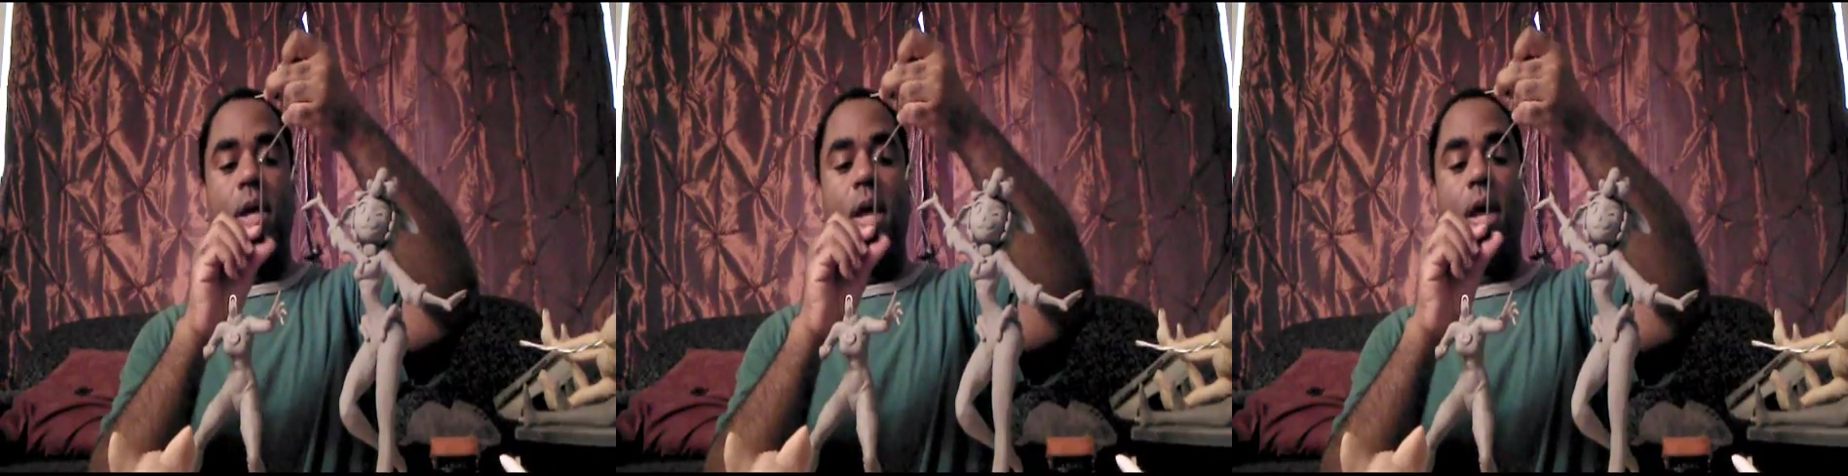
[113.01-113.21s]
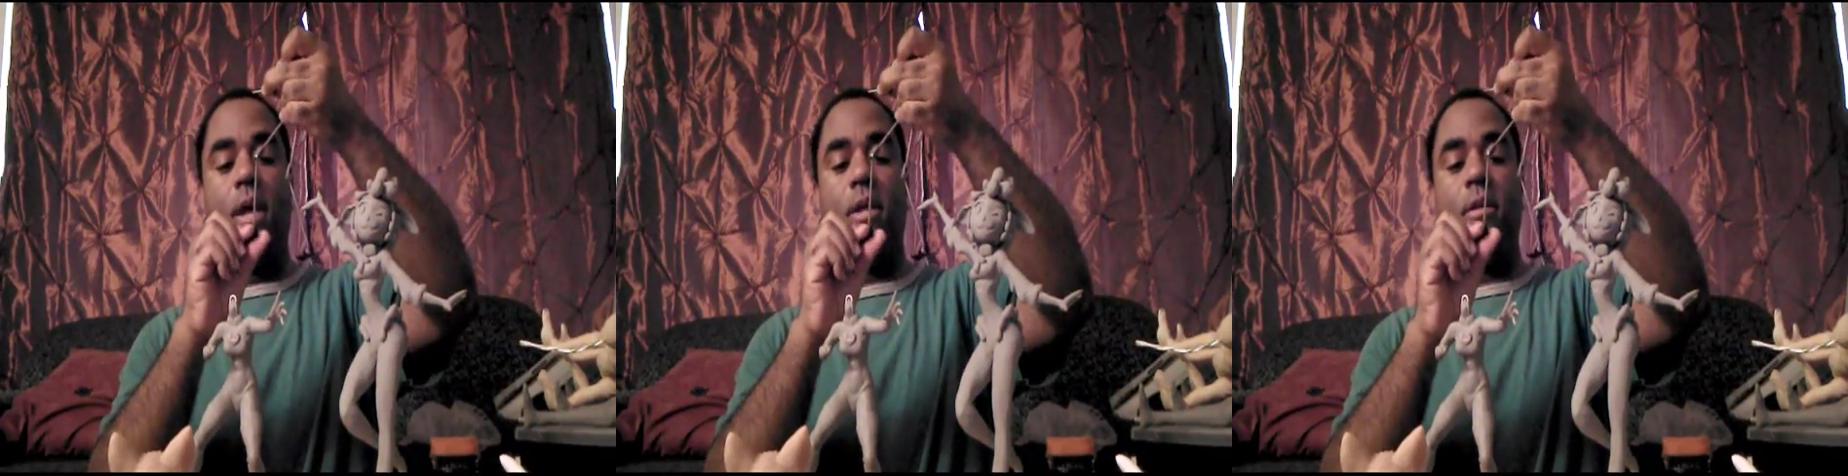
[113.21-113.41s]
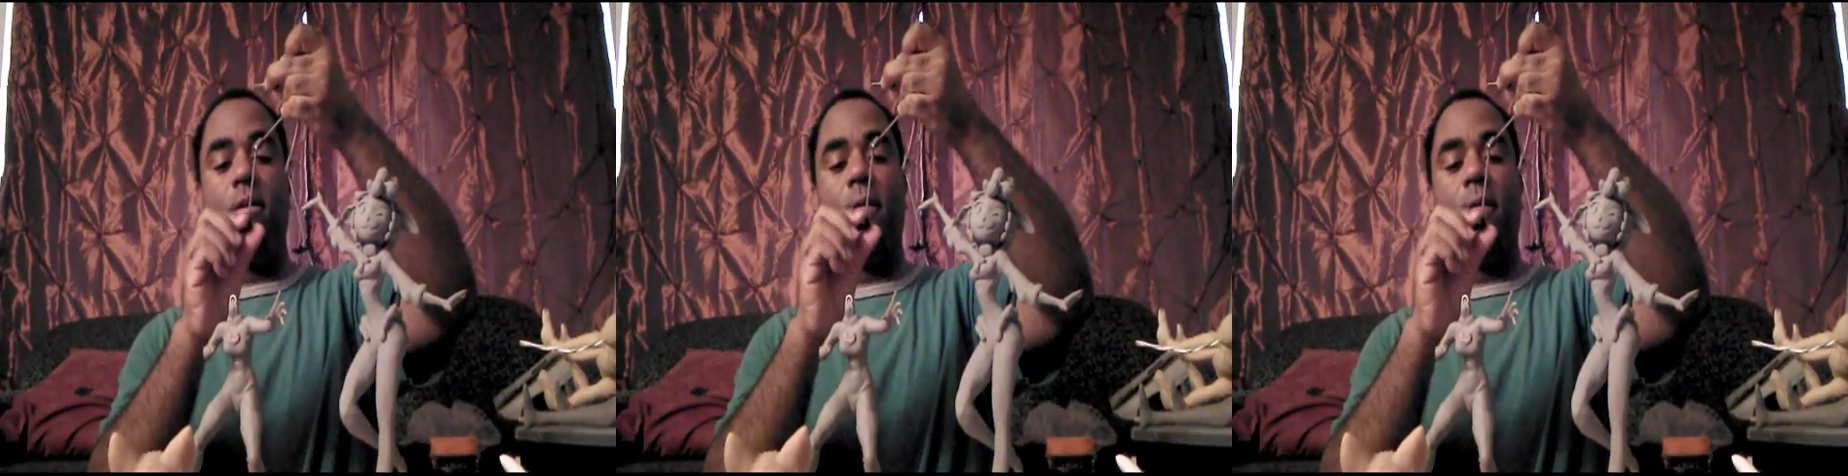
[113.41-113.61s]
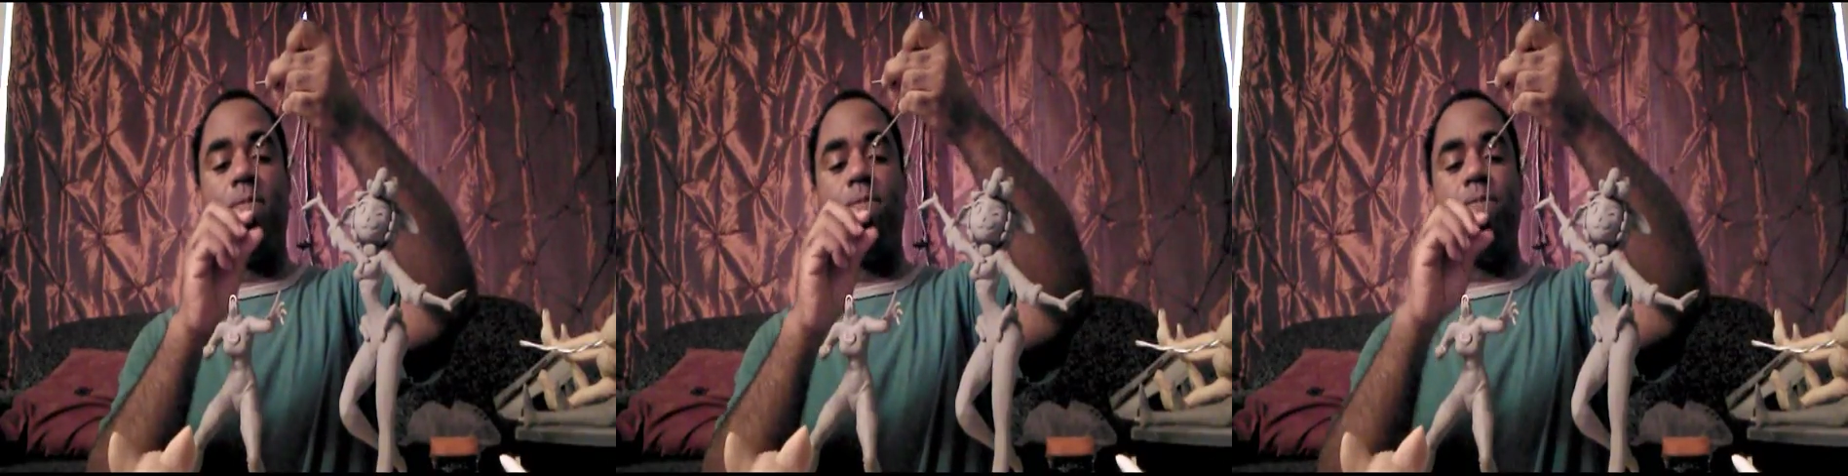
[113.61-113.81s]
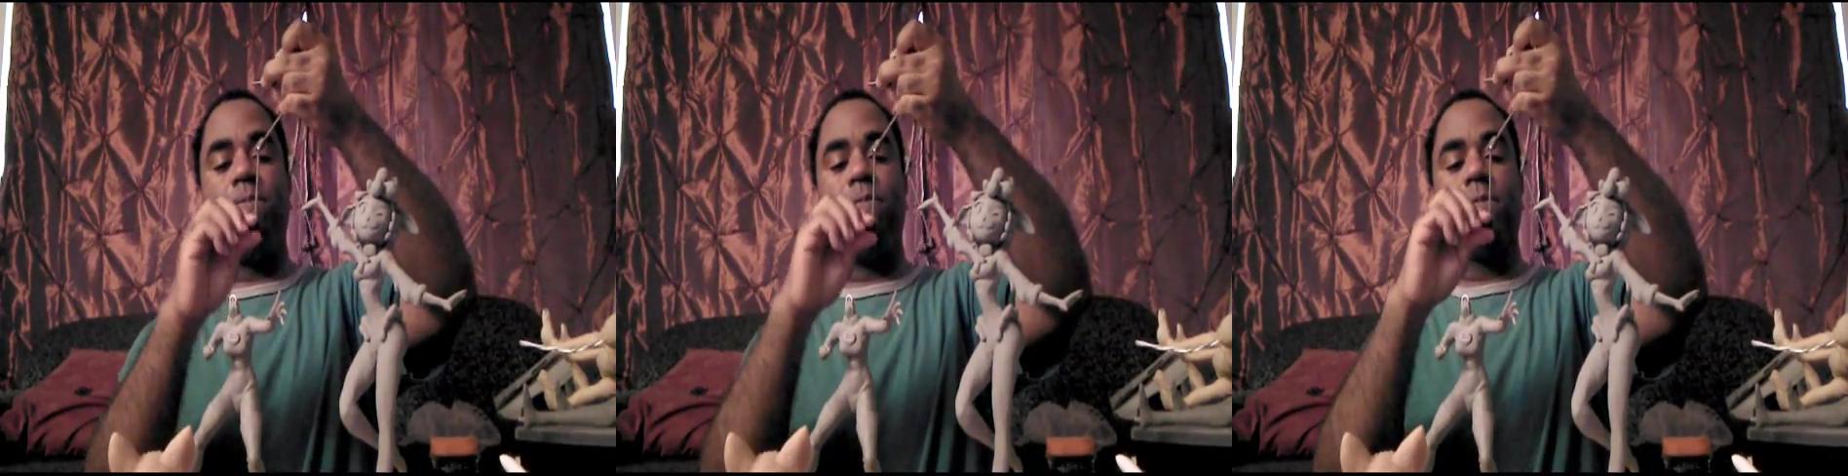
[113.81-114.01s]

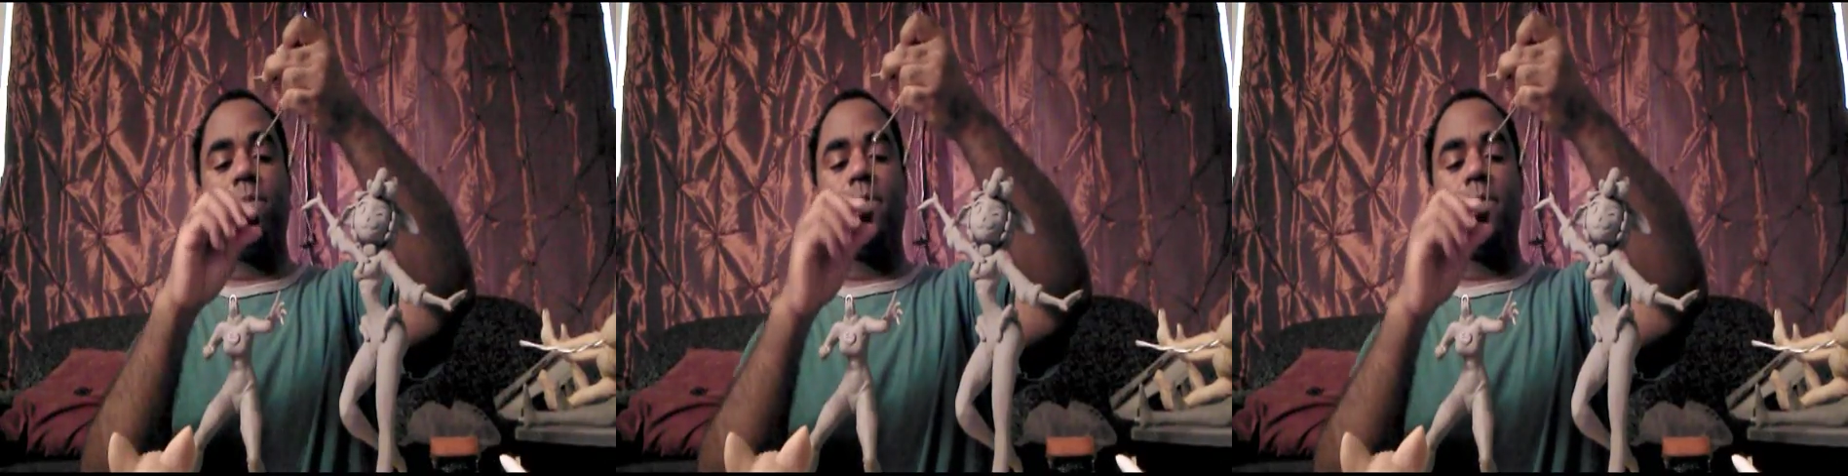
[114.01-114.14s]
And